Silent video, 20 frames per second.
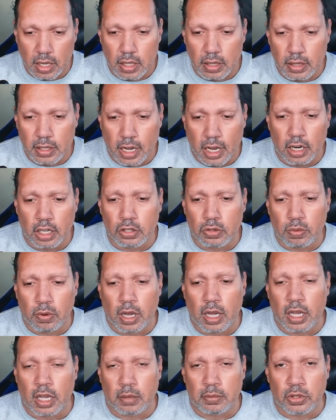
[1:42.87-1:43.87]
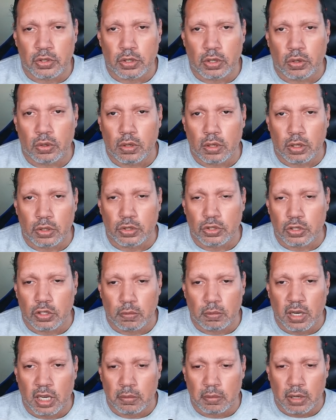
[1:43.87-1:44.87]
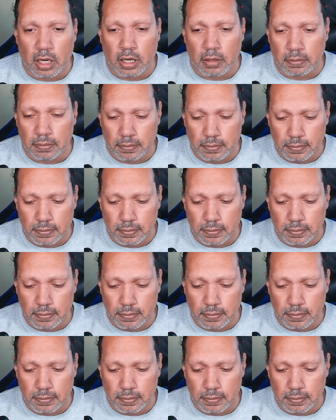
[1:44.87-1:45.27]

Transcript: That is why I'm so close to my mom.